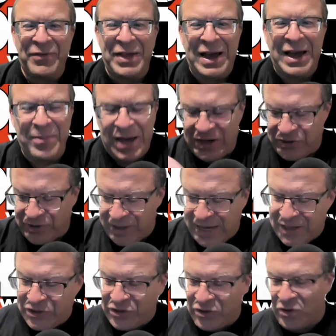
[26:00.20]
that match
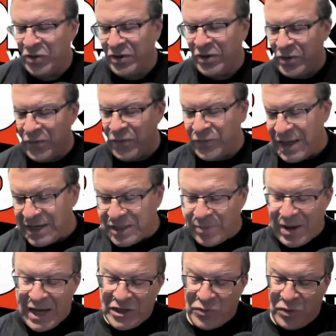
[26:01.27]
last. So the next
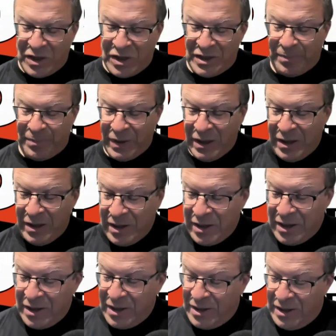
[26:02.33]
match was
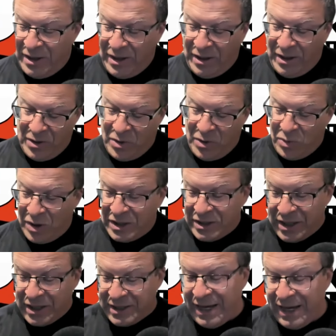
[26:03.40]

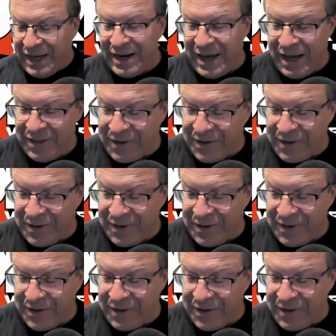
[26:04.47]
TNA, the